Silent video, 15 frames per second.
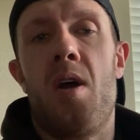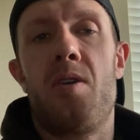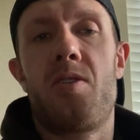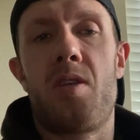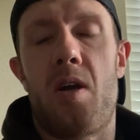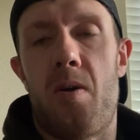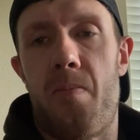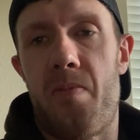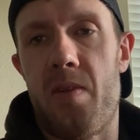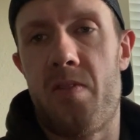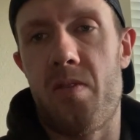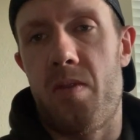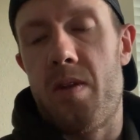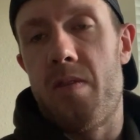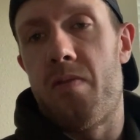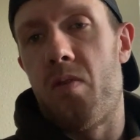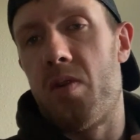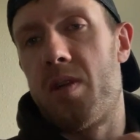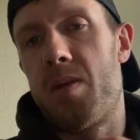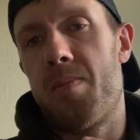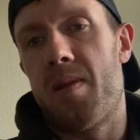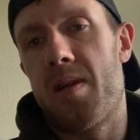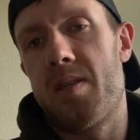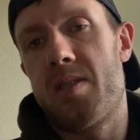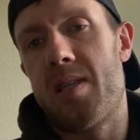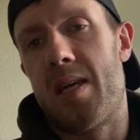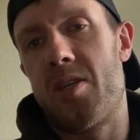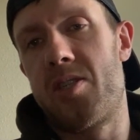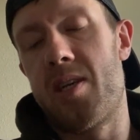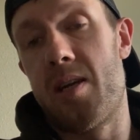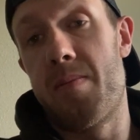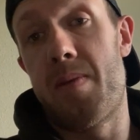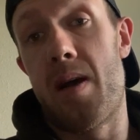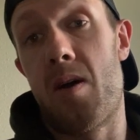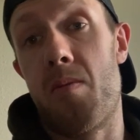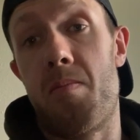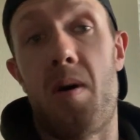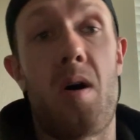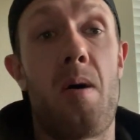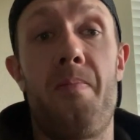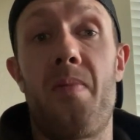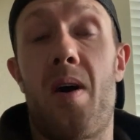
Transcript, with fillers: So it's only a 14 slash 10 pound ball.